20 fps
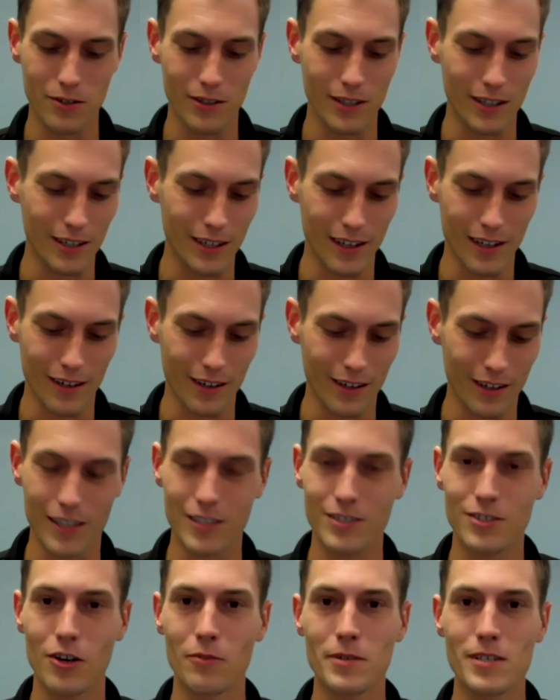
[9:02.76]
or
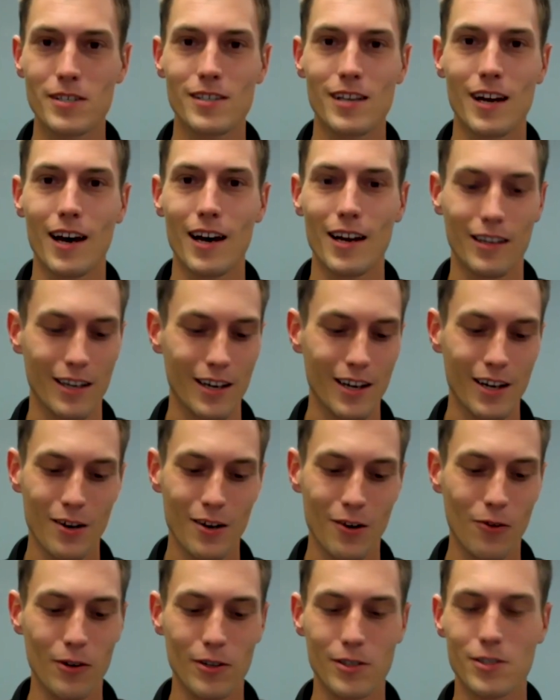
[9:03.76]
Adobe Stock
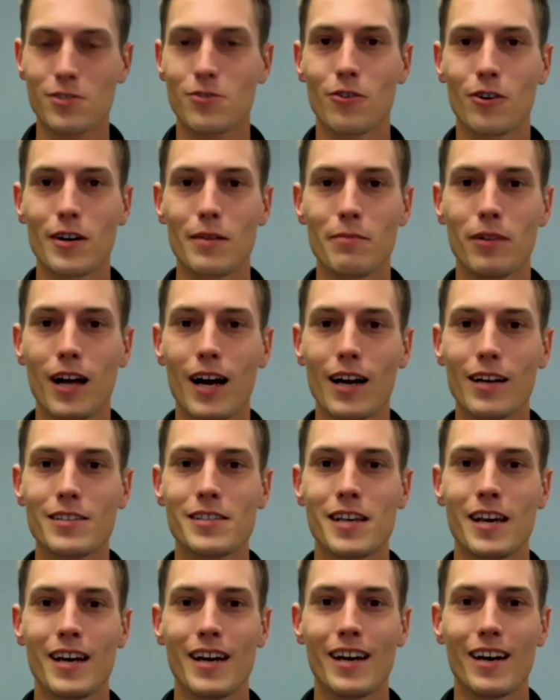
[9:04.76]
or Storyblocks,
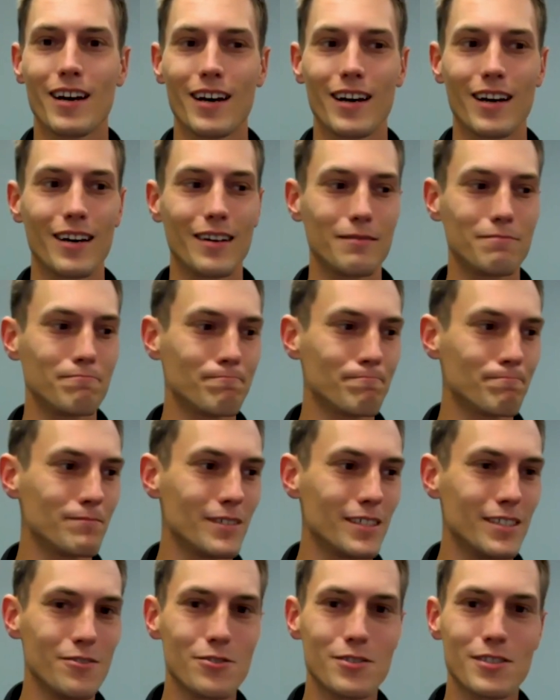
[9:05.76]

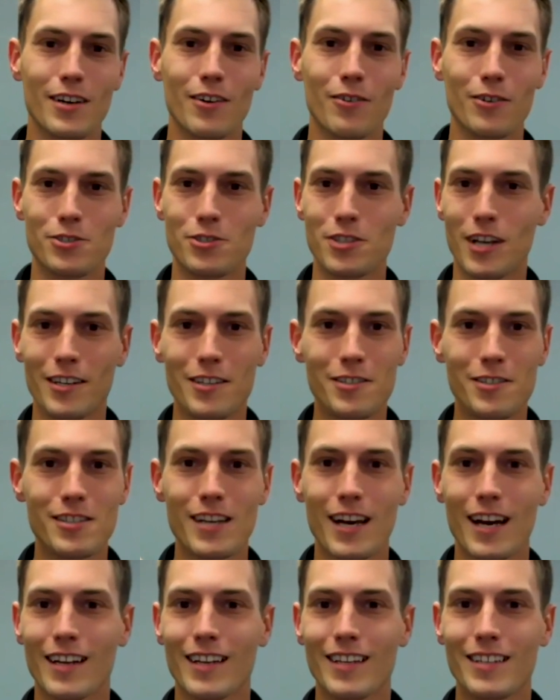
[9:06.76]
or
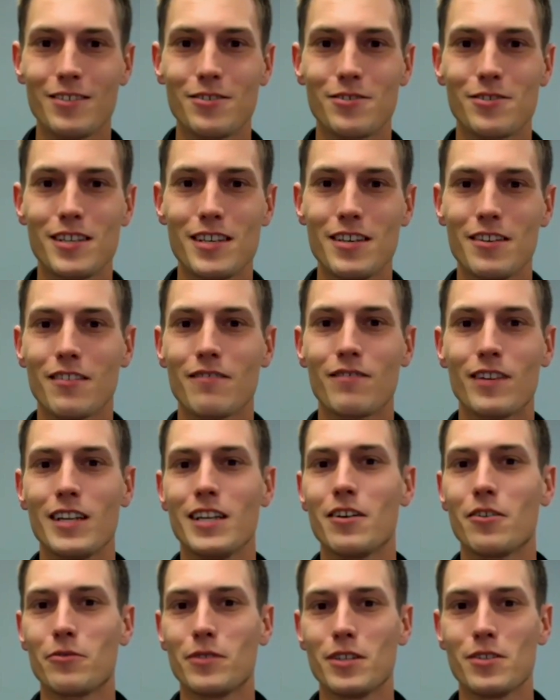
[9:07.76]
Shutterstock, and you see your
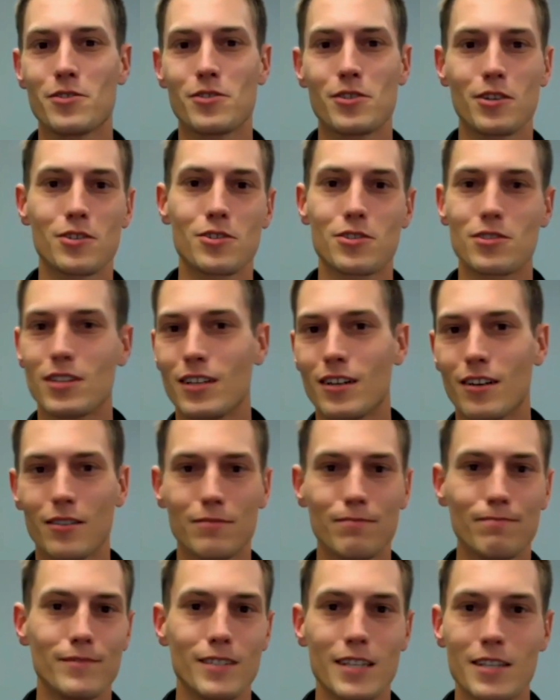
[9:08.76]
video when you search,
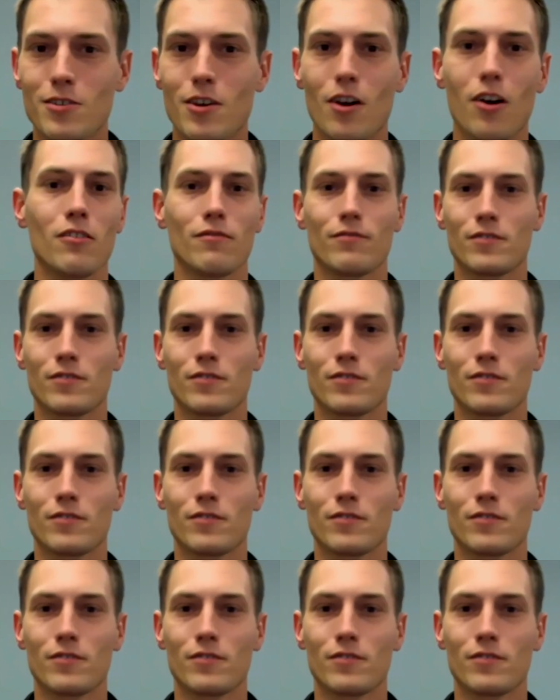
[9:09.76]
disc golf